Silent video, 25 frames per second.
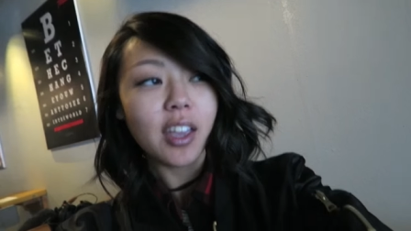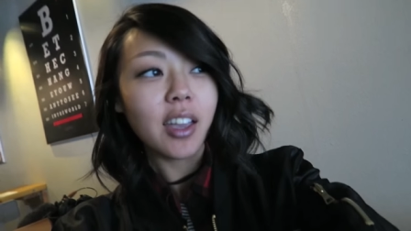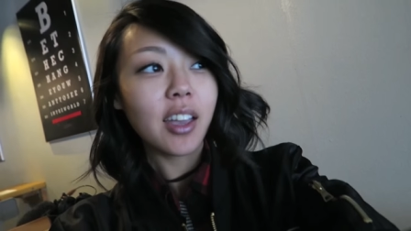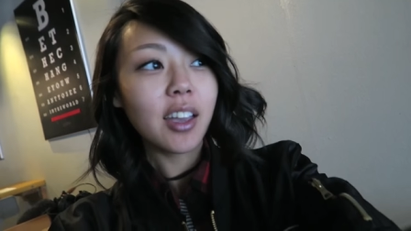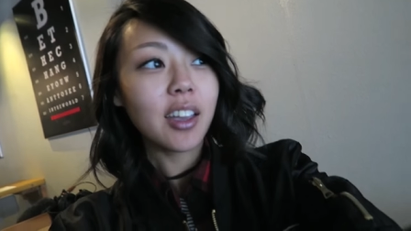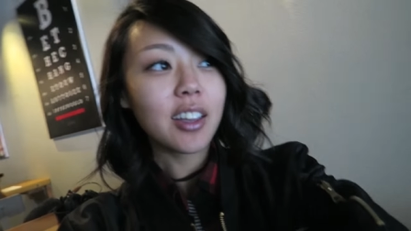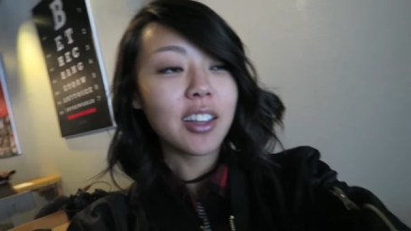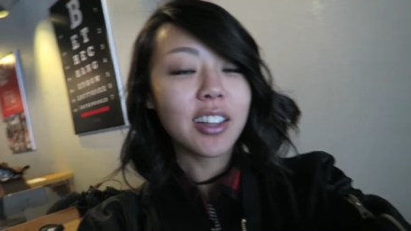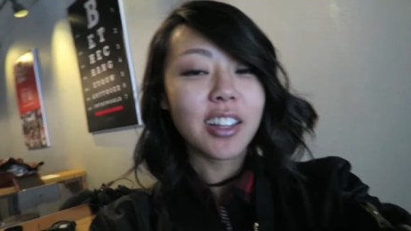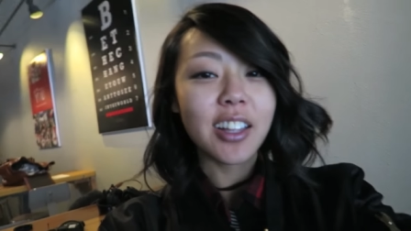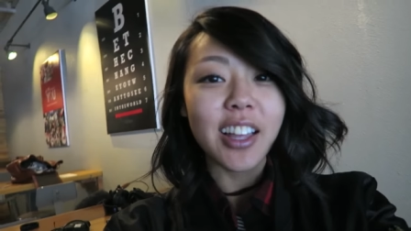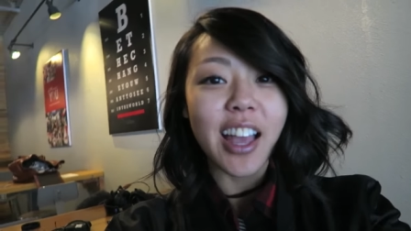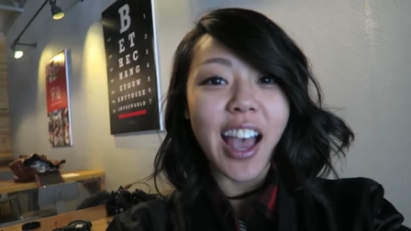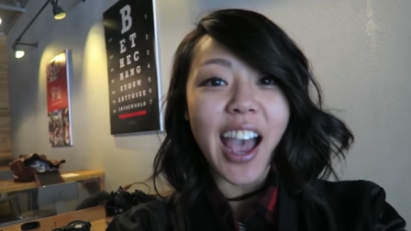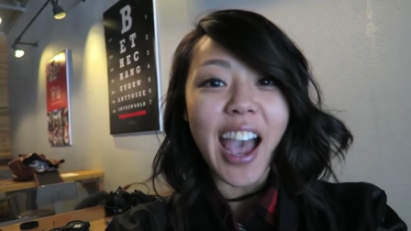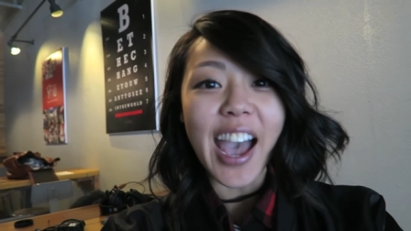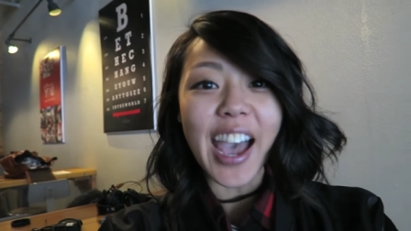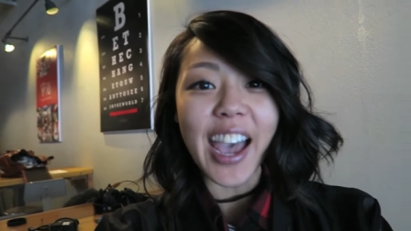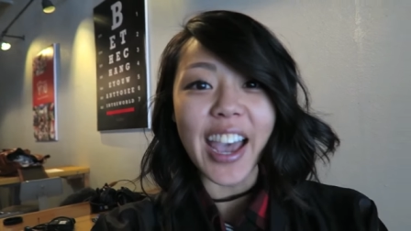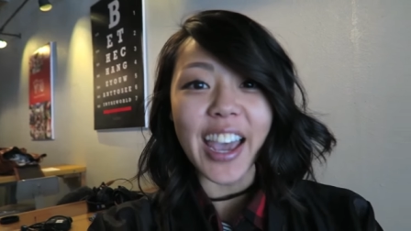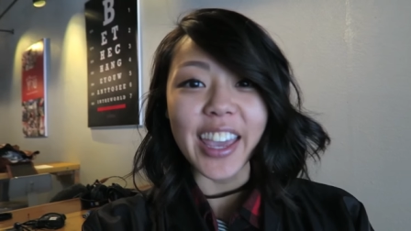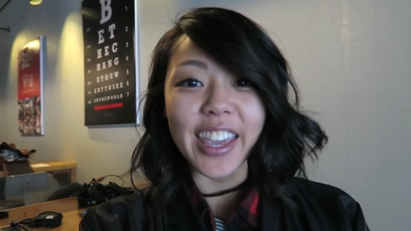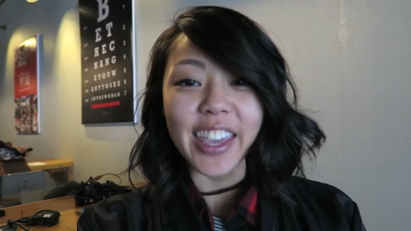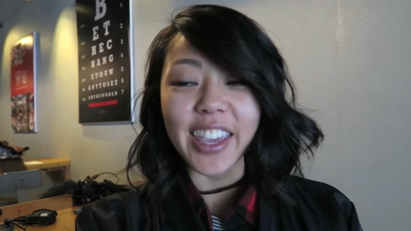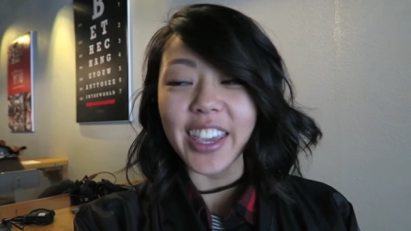is this
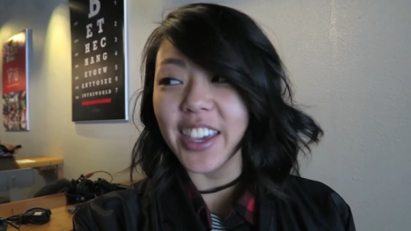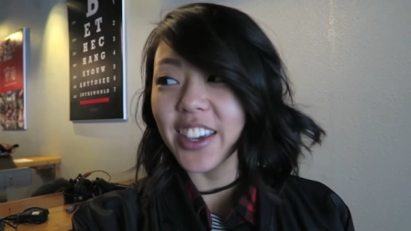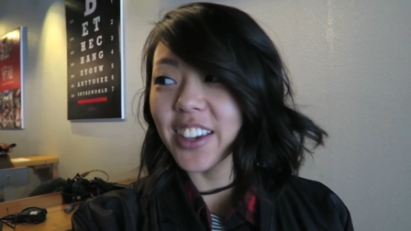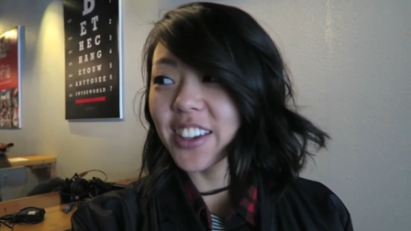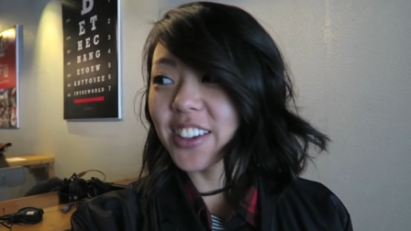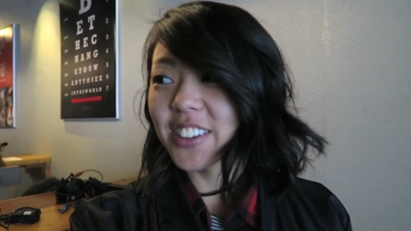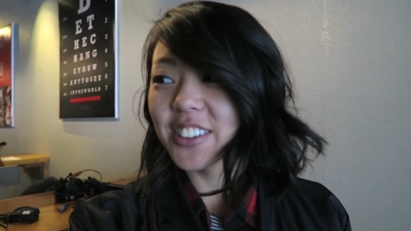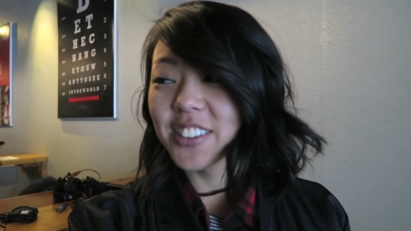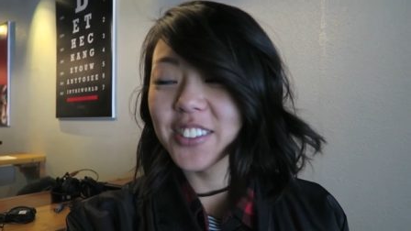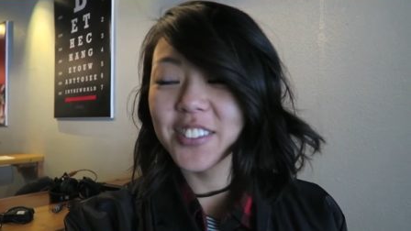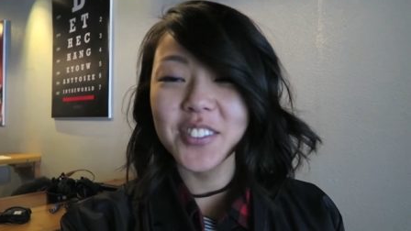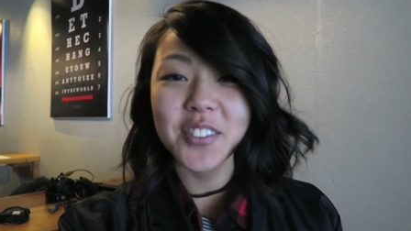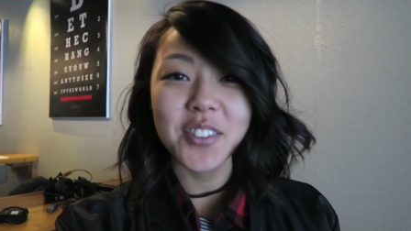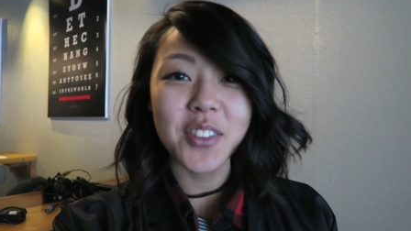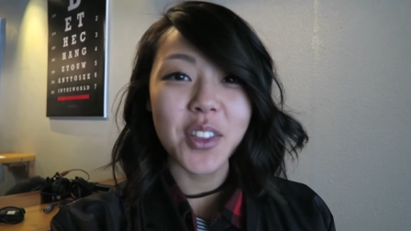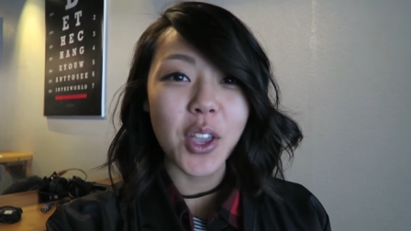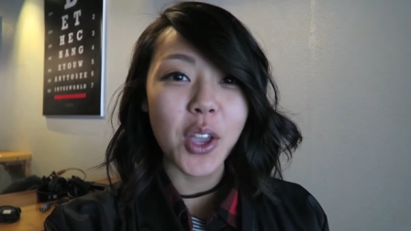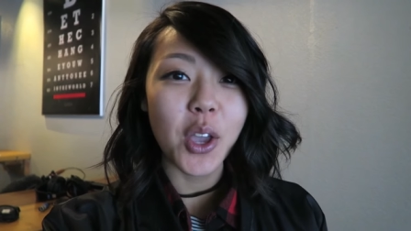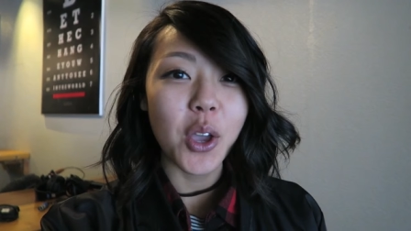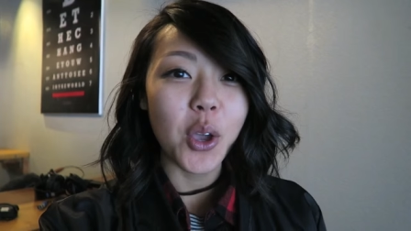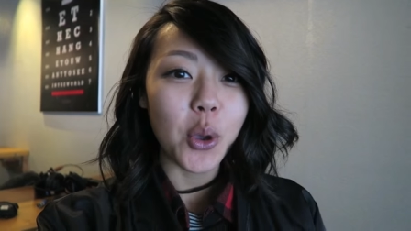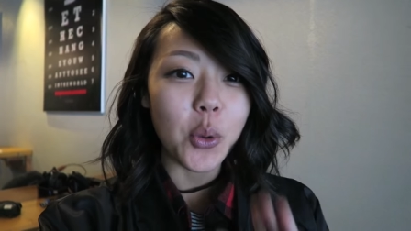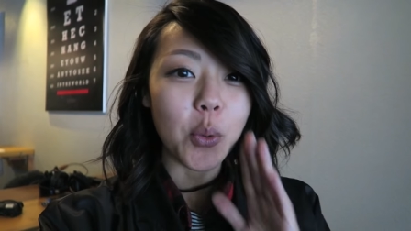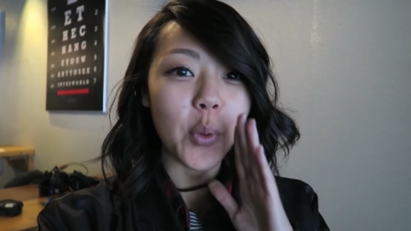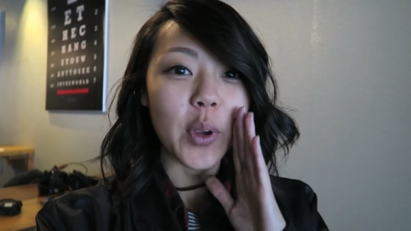from my perspective?
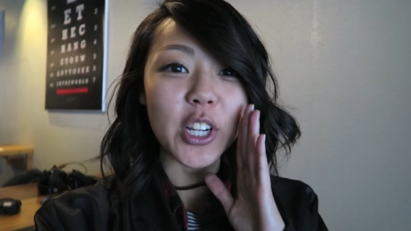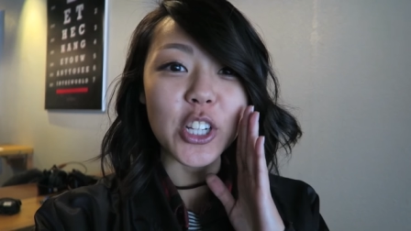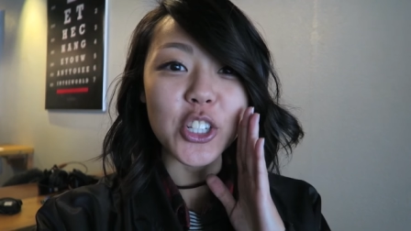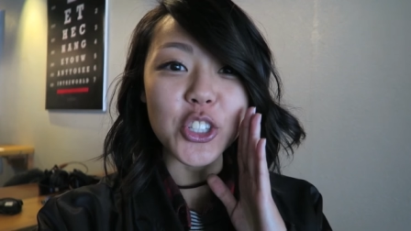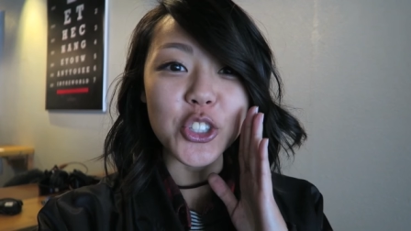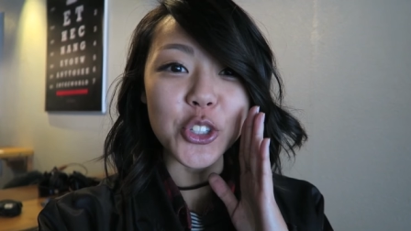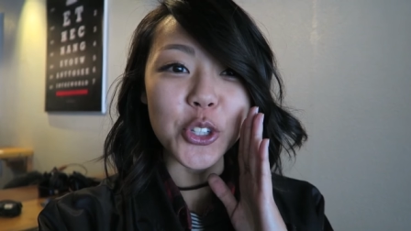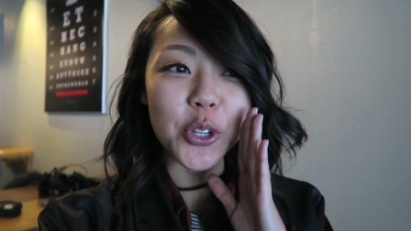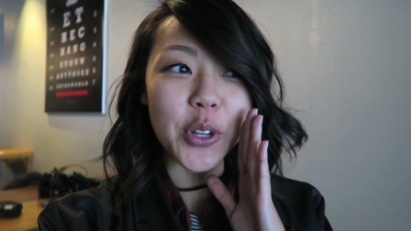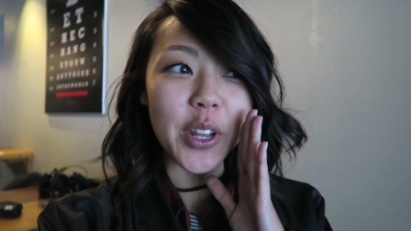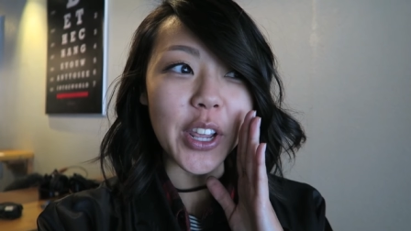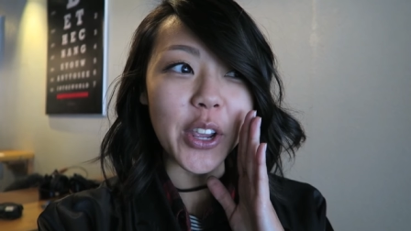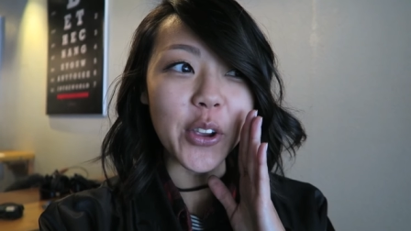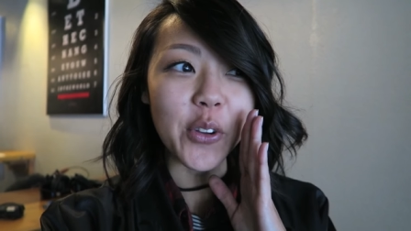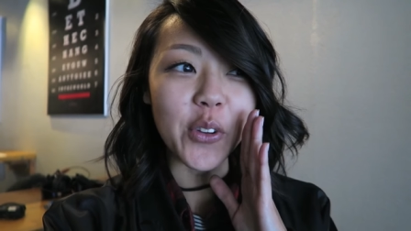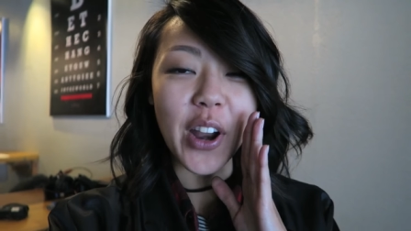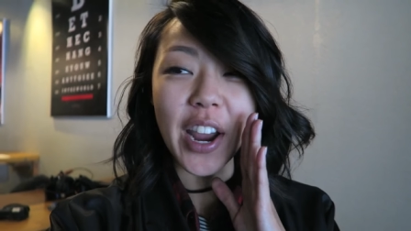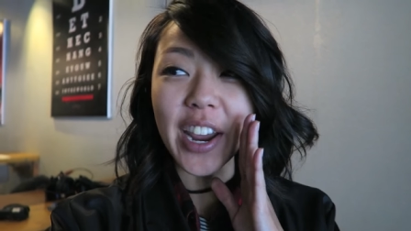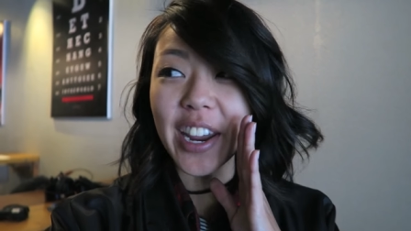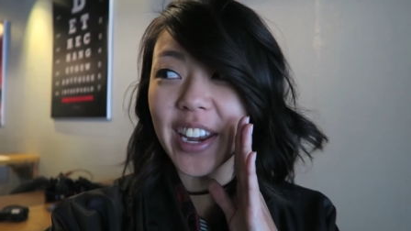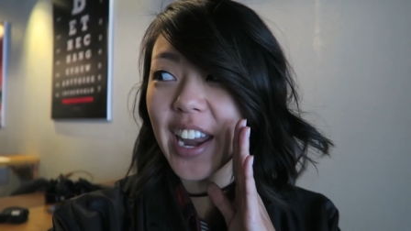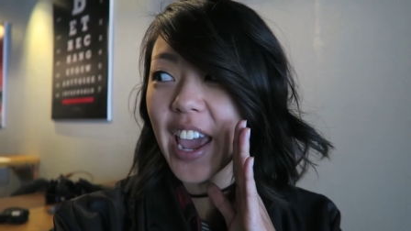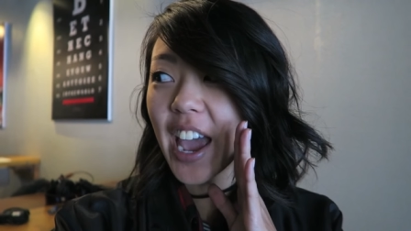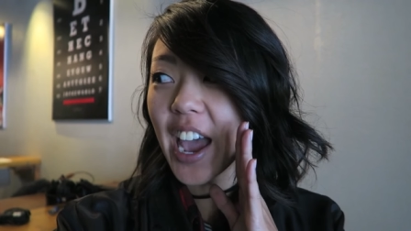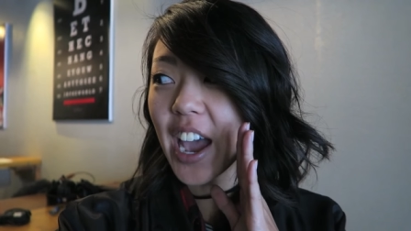Yeah. There's gonna be
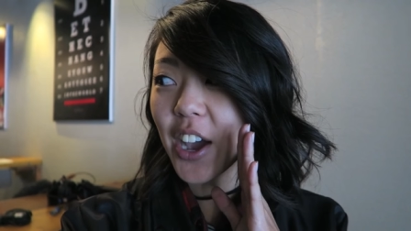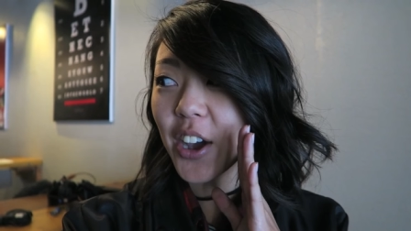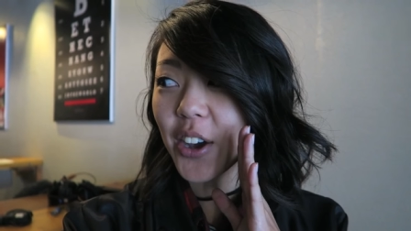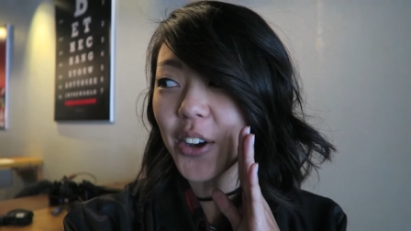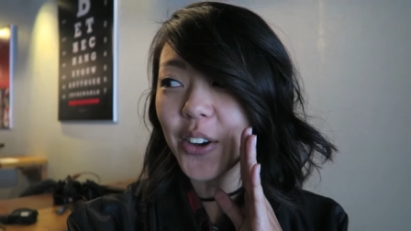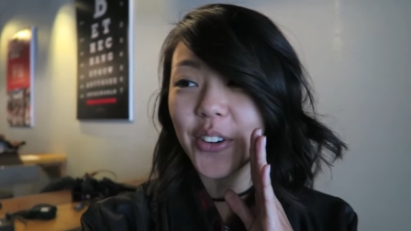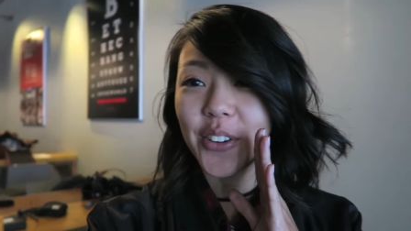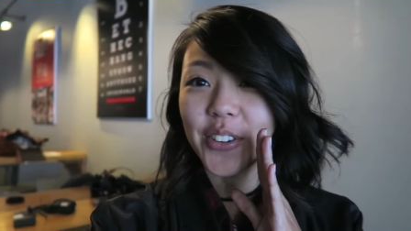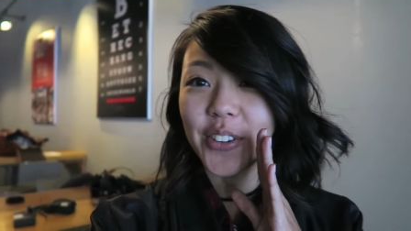shit not gonna